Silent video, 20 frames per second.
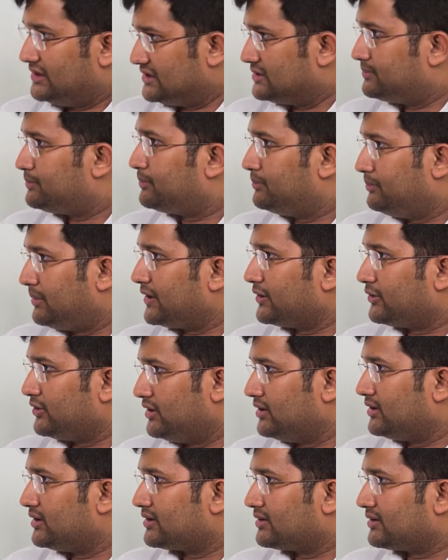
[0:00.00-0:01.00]
this
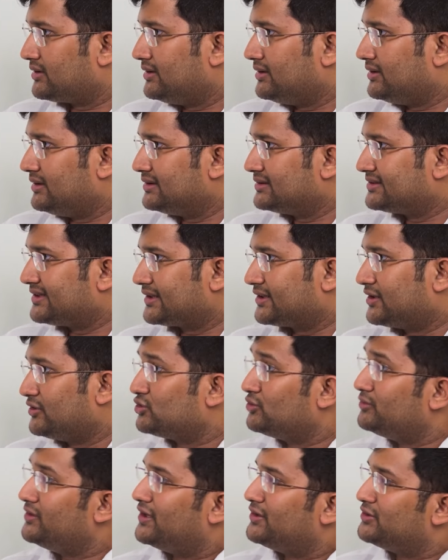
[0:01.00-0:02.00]
particular sector,
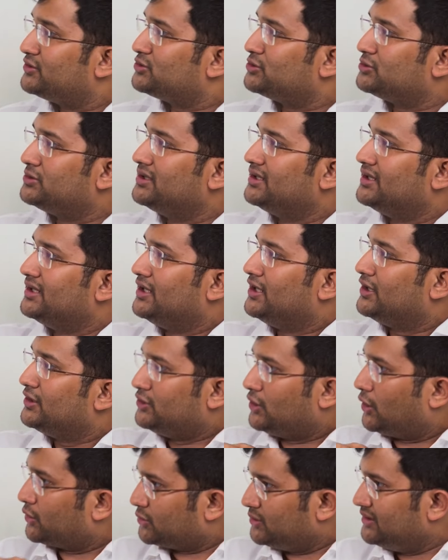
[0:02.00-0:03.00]
so we understood
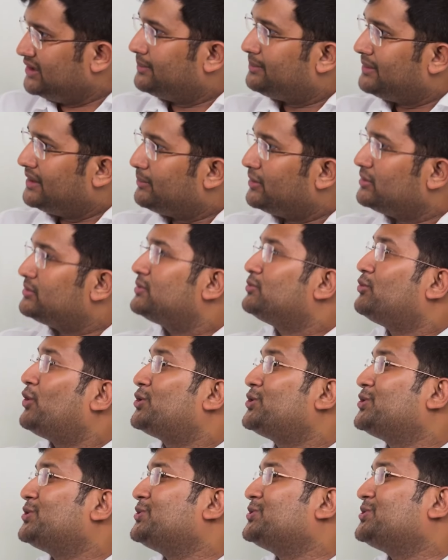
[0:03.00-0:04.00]
not only the pain points but
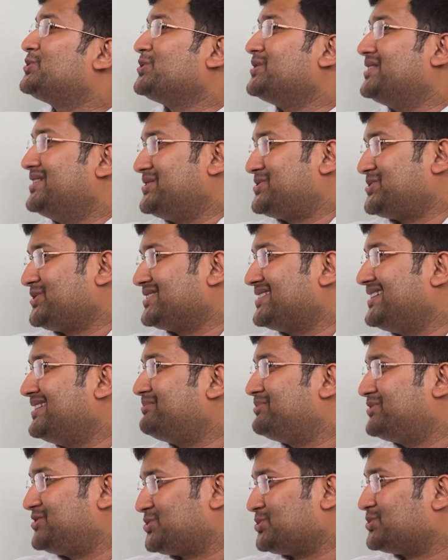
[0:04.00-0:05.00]
what to do to ensure that
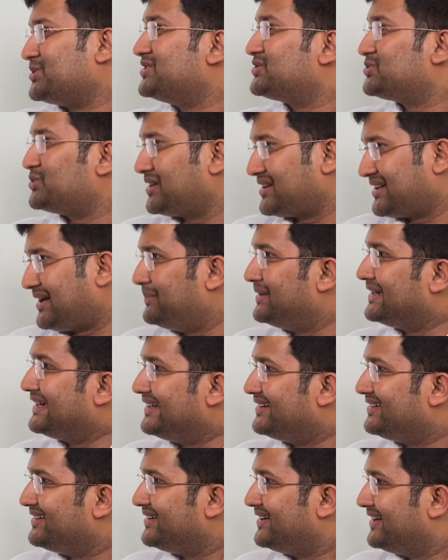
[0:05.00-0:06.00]
students who are coming
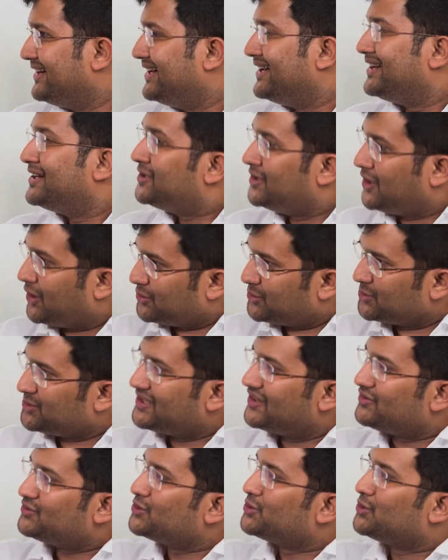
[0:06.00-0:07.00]
in now don't
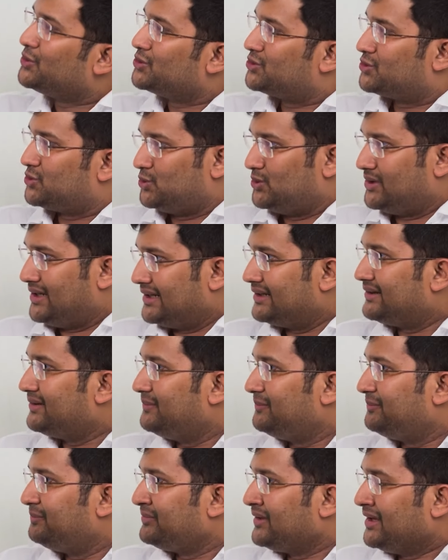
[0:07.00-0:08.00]
have to go through that.
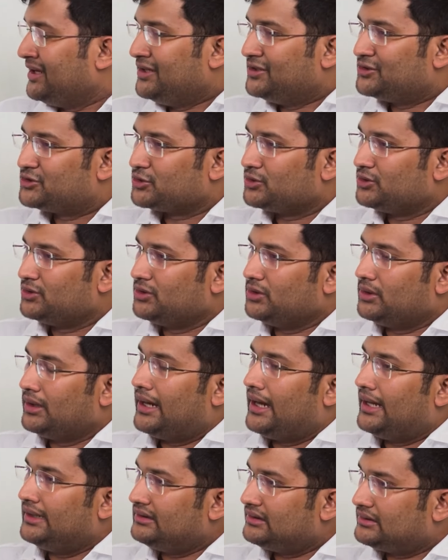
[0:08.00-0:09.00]
So,
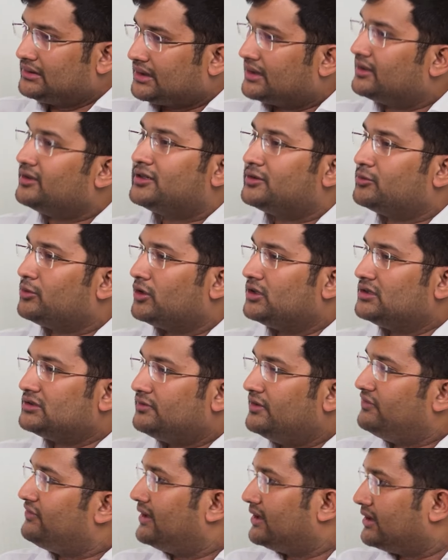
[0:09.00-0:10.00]
and third was
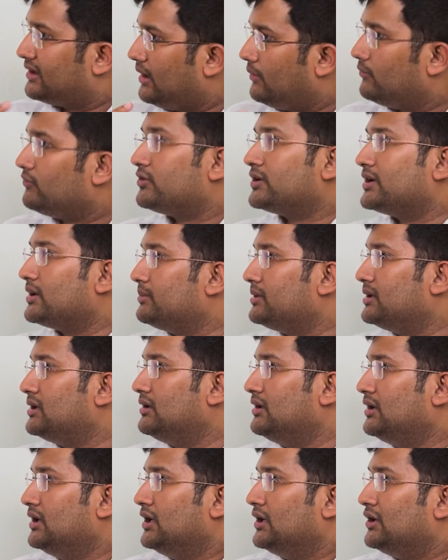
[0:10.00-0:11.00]
we felt
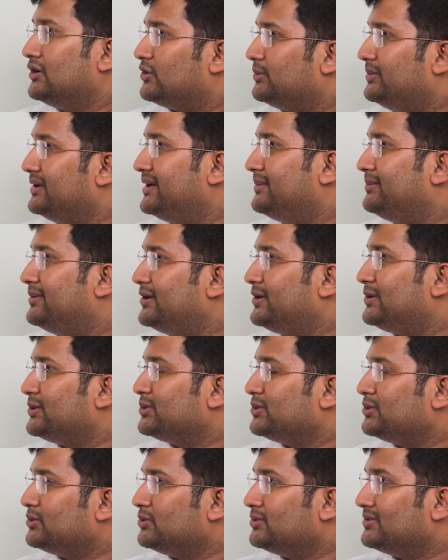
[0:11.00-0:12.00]
comfortable to be able
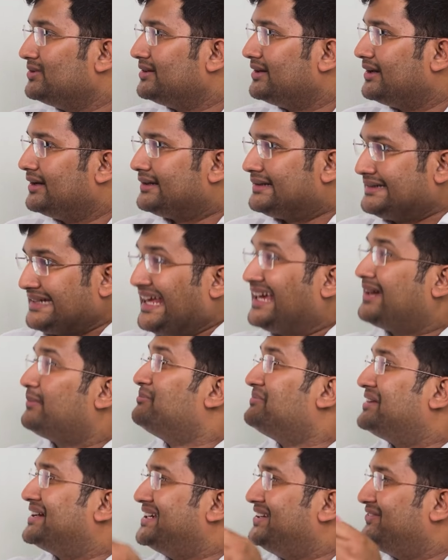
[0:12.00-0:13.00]
to take
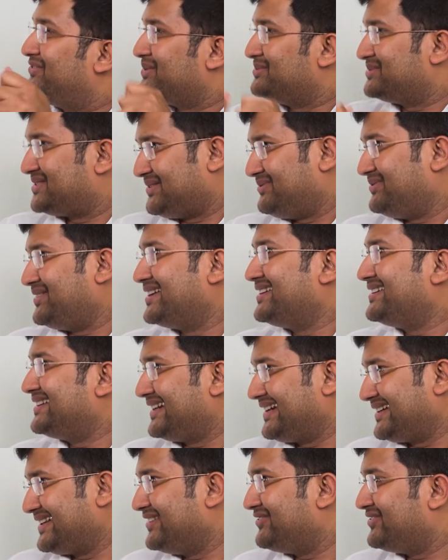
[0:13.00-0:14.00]
money from someone,
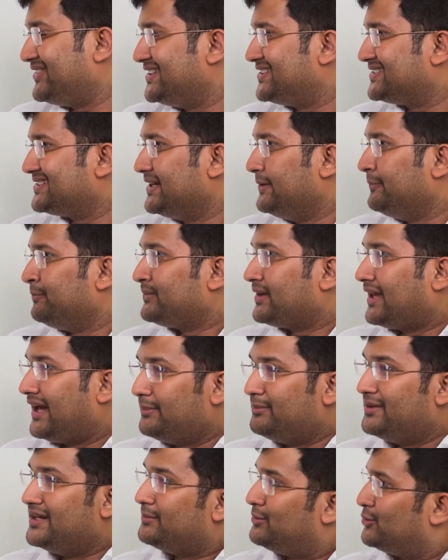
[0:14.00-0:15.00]
take their fees,
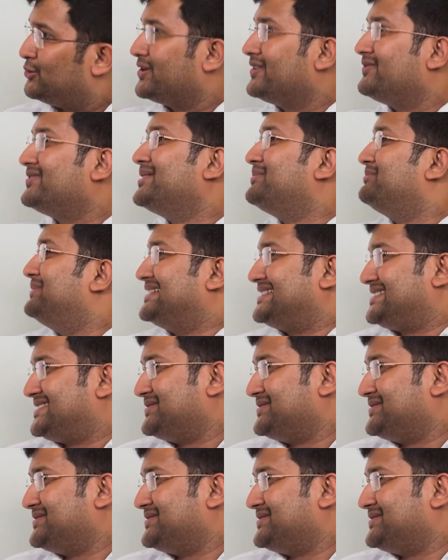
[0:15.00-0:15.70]
and be able to give them best